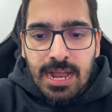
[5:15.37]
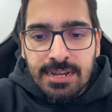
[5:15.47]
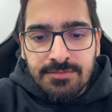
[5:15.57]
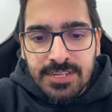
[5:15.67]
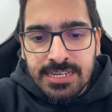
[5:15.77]

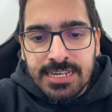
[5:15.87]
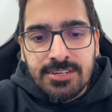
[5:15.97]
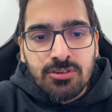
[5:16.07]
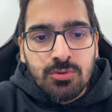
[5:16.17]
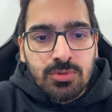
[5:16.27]
And we
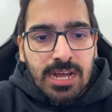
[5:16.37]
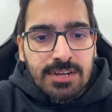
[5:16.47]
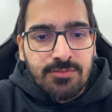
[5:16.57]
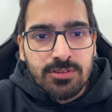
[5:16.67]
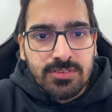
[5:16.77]
need to do
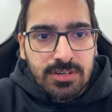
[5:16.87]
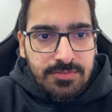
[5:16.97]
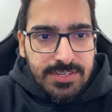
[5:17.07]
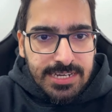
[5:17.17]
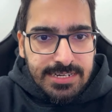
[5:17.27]
that for the
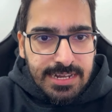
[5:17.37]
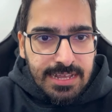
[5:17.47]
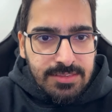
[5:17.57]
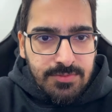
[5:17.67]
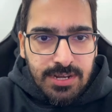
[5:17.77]
certificate
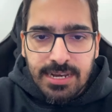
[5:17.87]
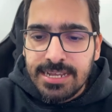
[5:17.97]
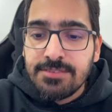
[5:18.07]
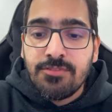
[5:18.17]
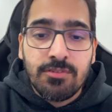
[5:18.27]
as well,
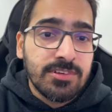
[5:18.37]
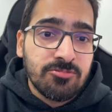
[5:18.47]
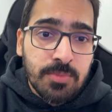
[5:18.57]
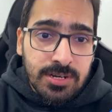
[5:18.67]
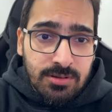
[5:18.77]
like for
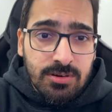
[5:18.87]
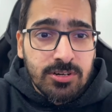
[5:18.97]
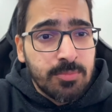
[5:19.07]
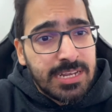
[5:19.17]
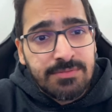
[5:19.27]
which
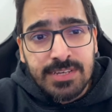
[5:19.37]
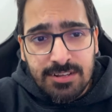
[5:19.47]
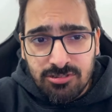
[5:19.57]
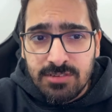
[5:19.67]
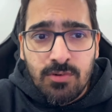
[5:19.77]
particular domain we
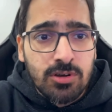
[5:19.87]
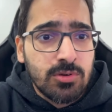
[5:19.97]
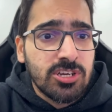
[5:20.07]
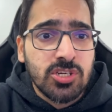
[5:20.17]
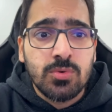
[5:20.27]
actually want
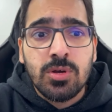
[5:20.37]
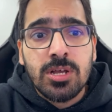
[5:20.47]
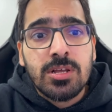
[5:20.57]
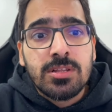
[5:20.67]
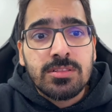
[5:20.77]
to issue
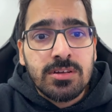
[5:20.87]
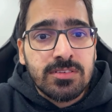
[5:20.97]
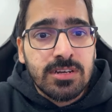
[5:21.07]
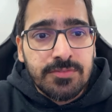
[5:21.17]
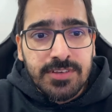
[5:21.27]
the
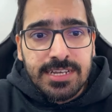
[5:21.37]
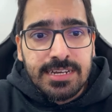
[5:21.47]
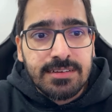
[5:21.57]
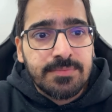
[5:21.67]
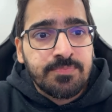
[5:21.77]
certificate.